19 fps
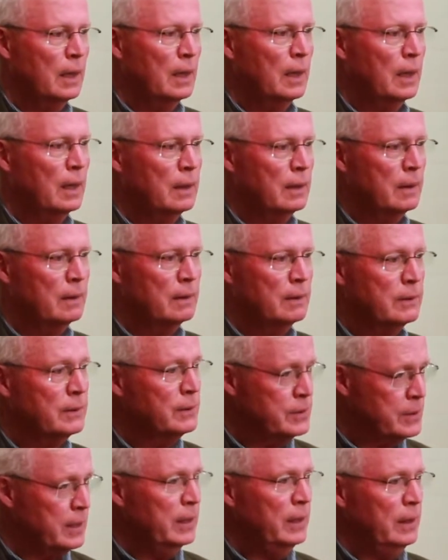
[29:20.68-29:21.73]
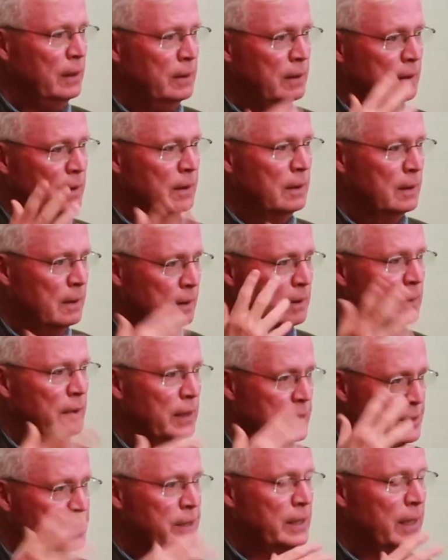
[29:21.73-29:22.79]
Do you see?
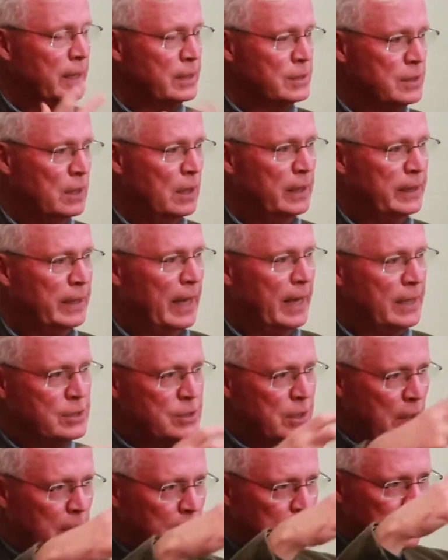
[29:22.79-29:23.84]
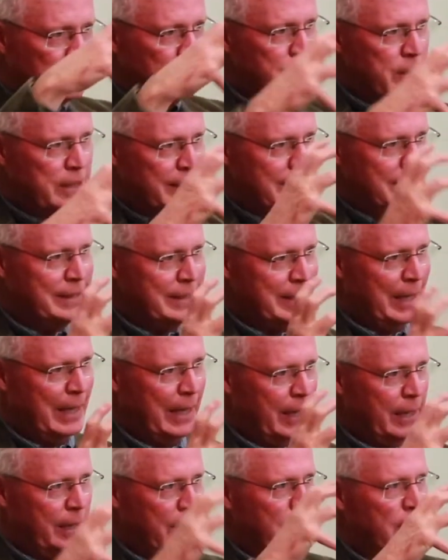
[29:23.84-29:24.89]
That's the anxiety. Anxiety is
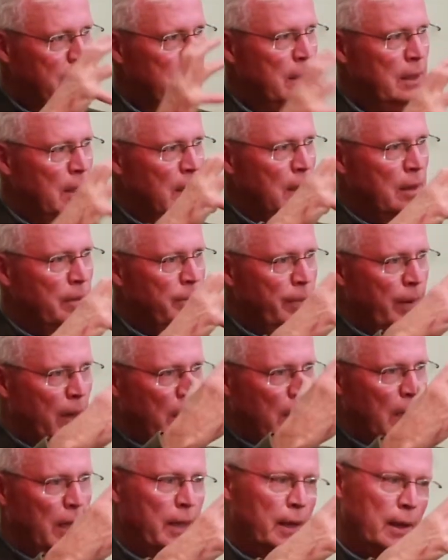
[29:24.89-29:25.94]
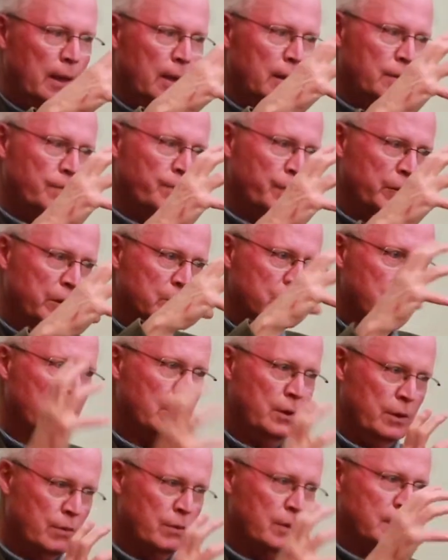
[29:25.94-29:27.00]
contained by
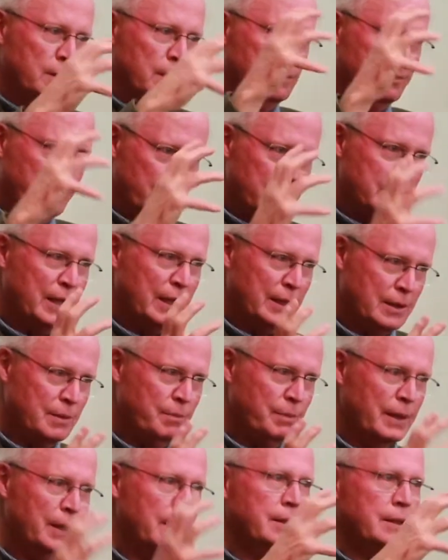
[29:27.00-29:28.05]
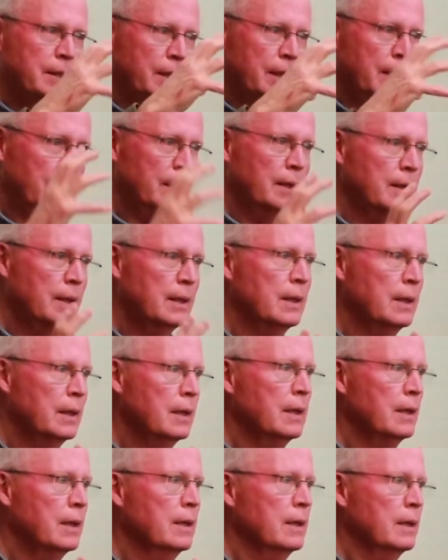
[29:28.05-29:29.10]
security, predictability,
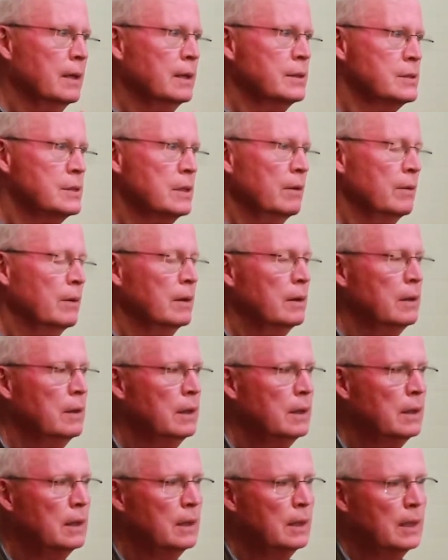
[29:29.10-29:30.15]
and so on.